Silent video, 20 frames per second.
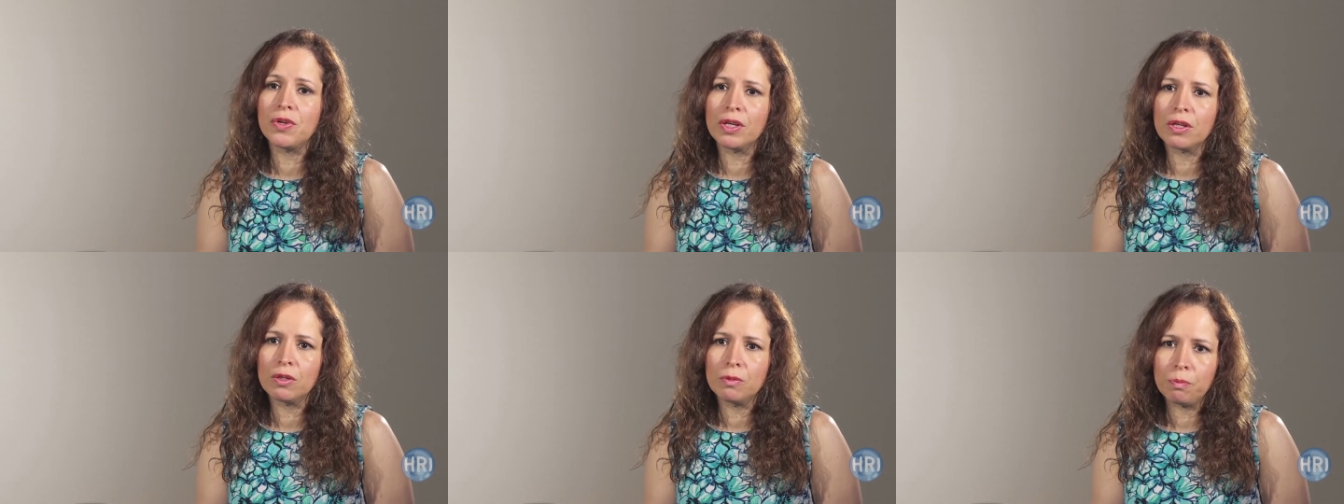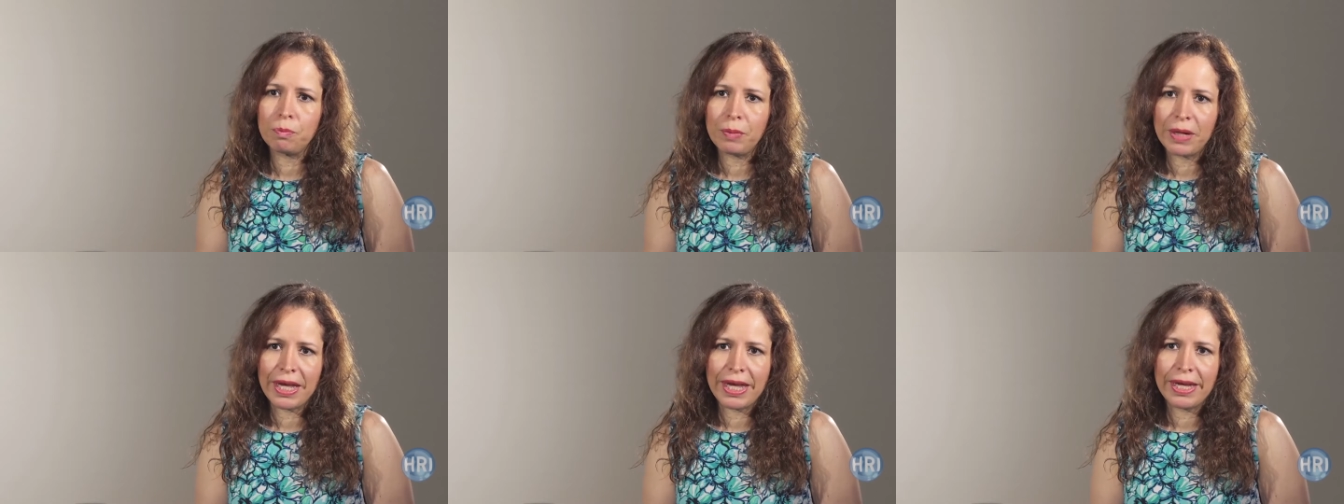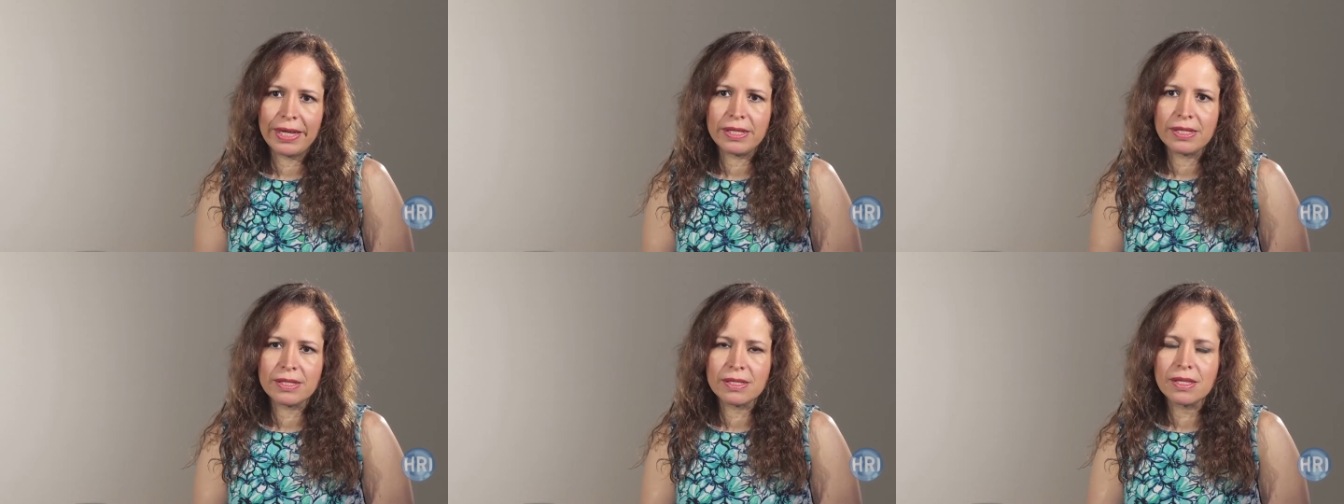
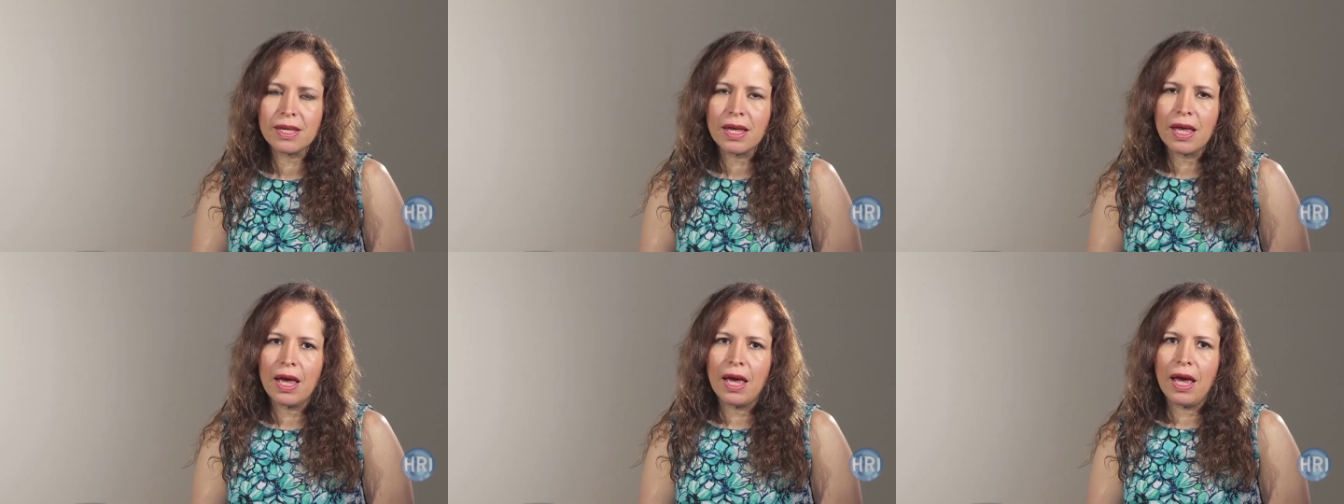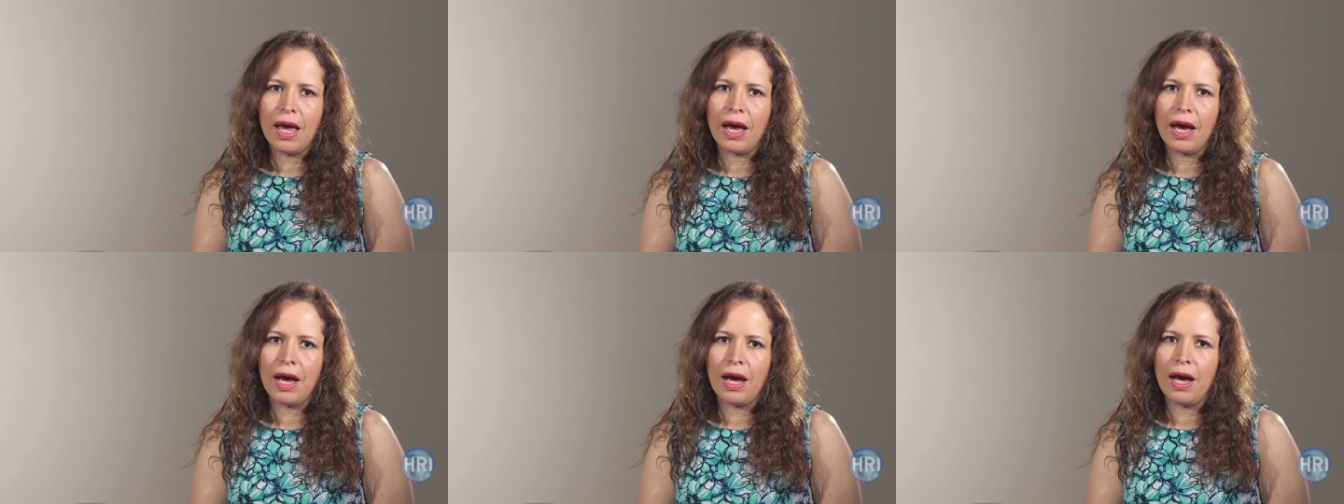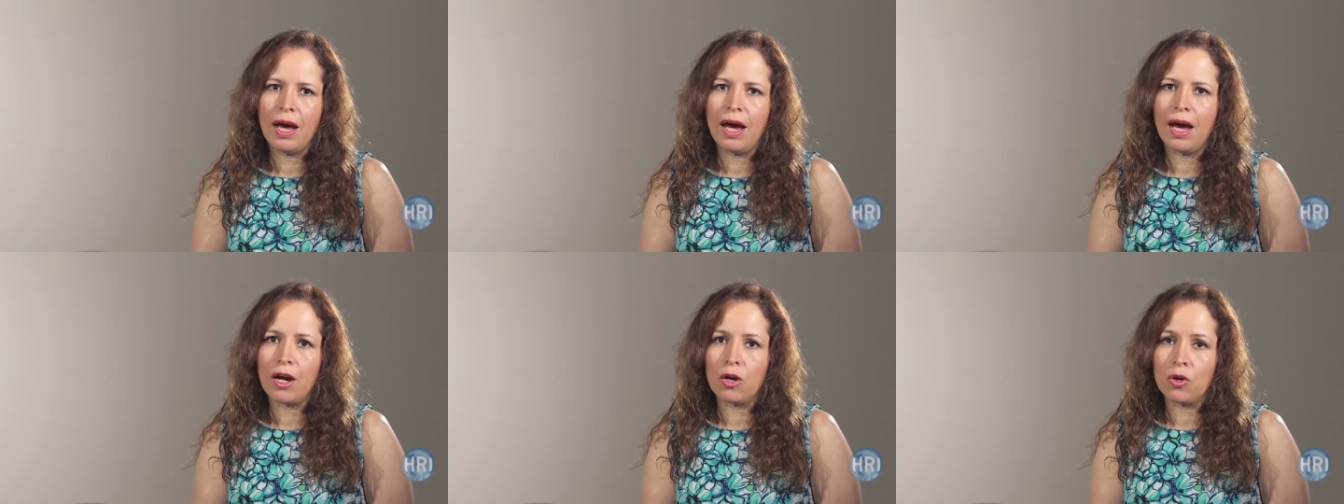complaints,
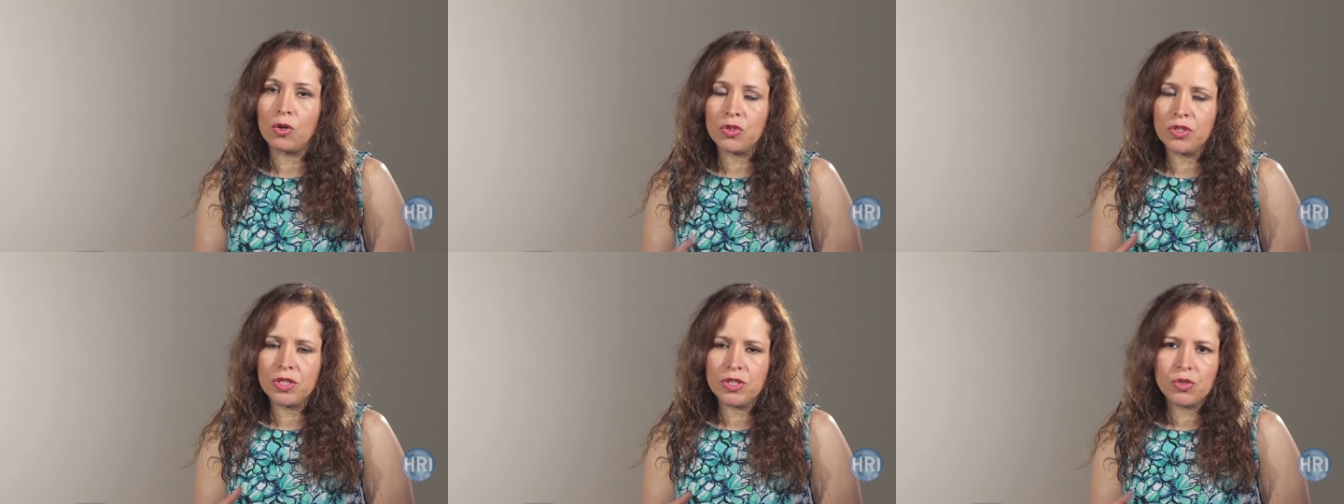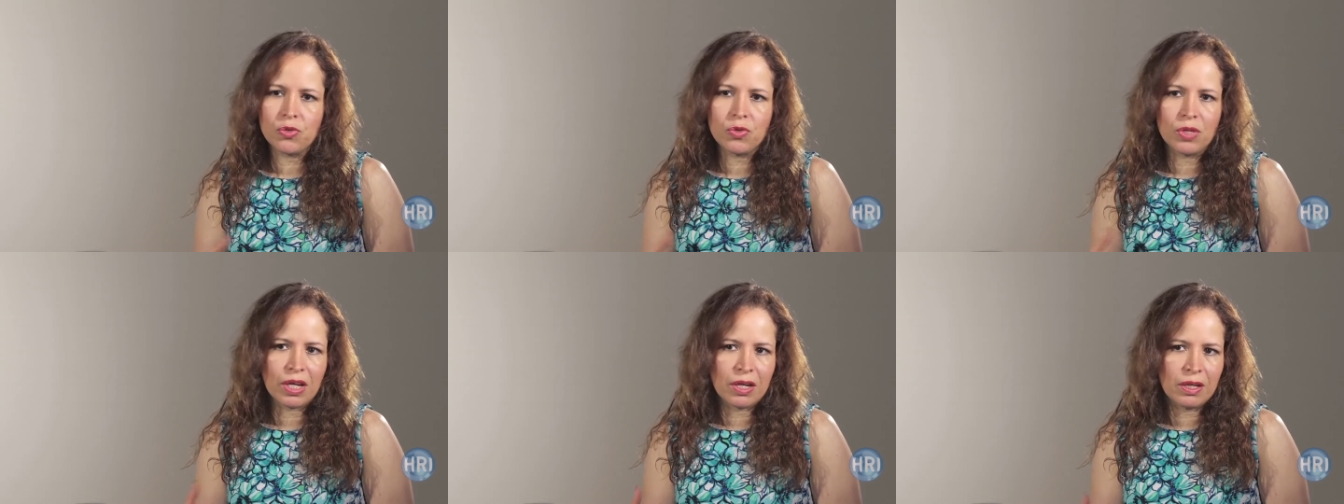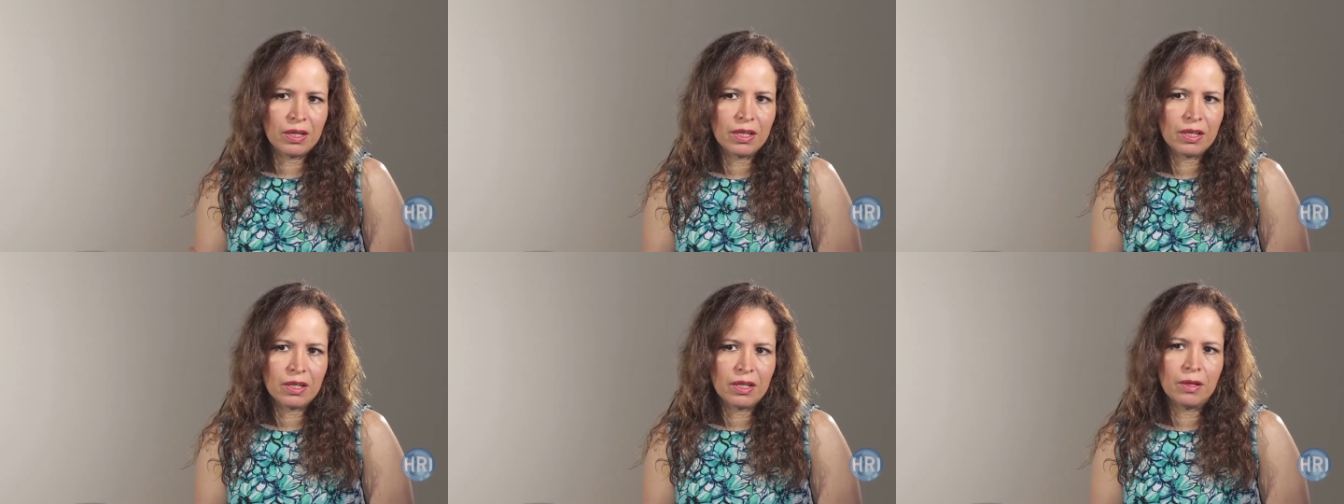uh, according to the
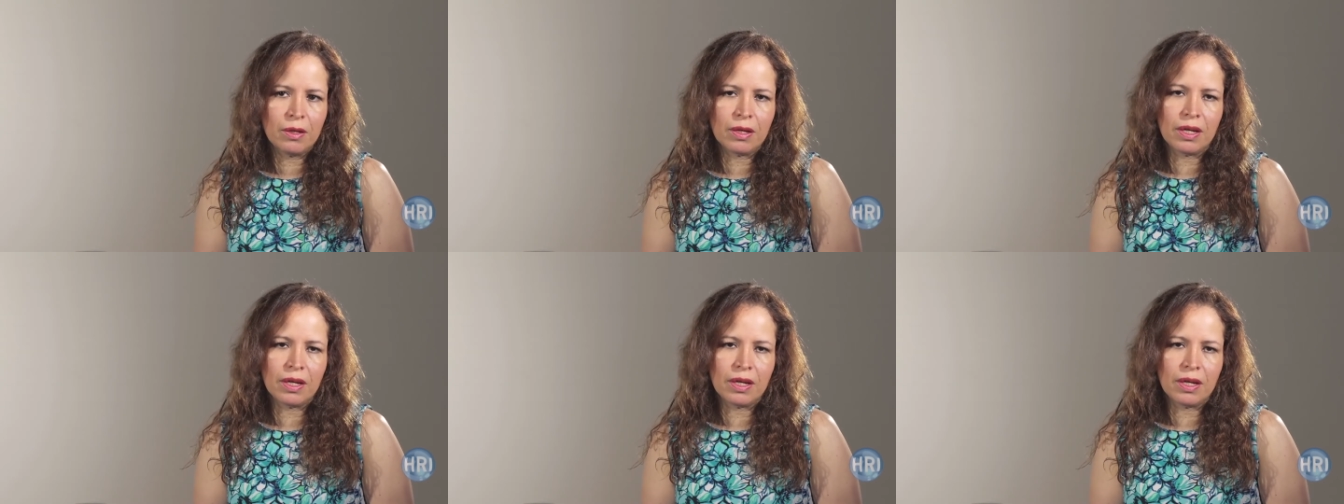Greene,